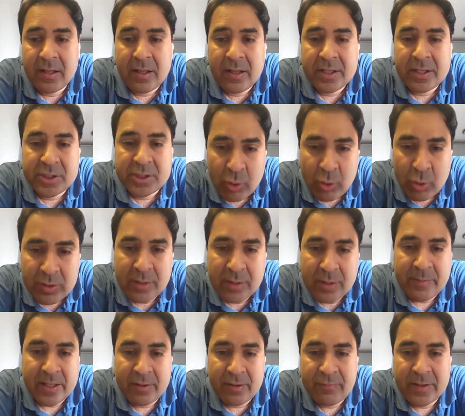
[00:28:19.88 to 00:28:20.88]
show the
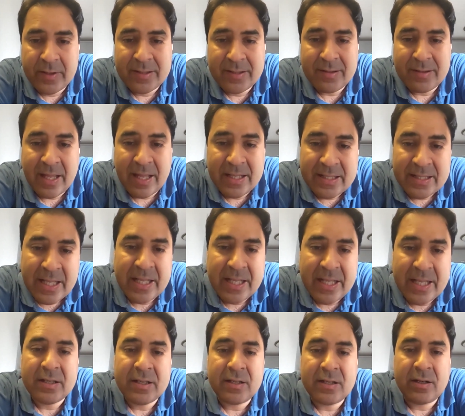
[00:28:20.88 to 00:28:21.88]
benefits, and
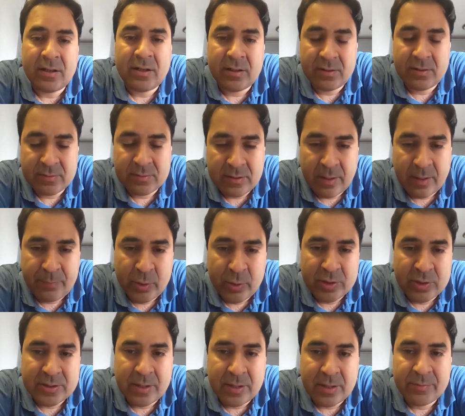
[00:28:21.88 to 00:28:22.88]
then
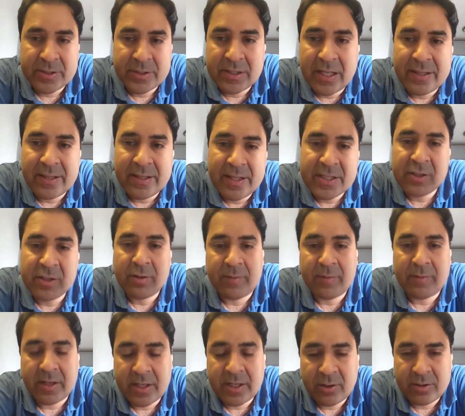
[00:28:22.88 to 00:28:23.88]
approach commercialization or
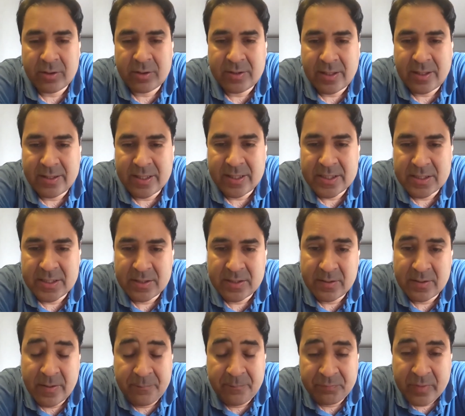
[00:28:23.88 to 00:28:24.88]
market authorization.
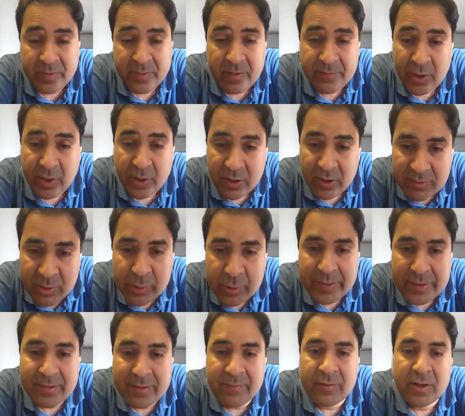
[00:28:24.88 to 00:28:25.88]
We're also doing
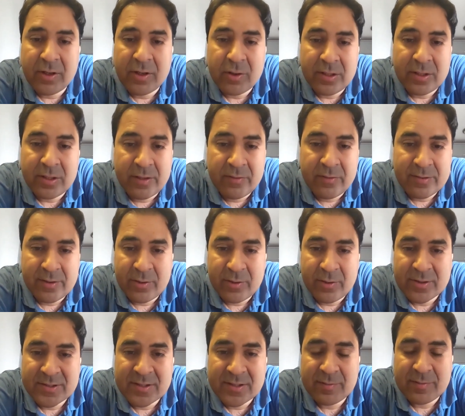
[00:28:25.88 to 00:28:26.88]
some work on liver
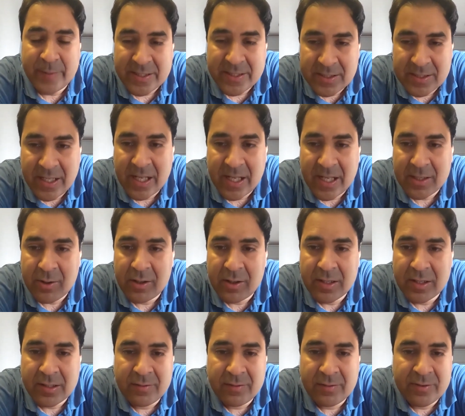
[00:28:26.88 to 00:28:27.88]
cirrhosis, especially
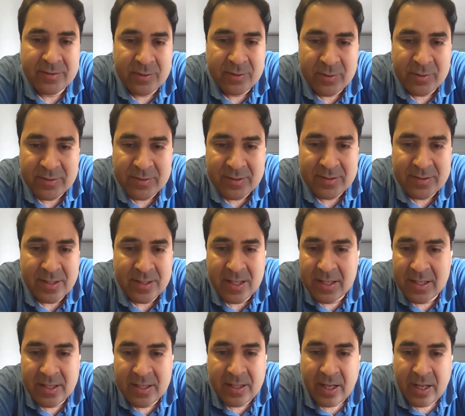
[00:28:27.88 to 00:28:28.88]
alcoholic liver cirrhosis.
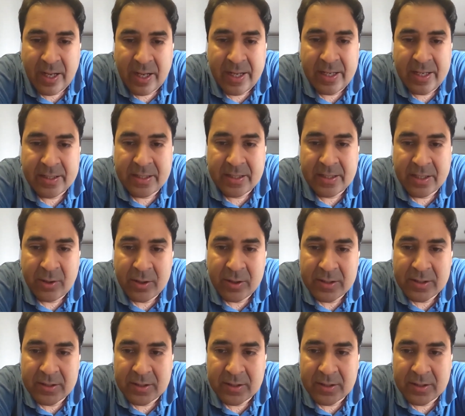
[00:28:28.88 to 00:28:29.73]
I cannot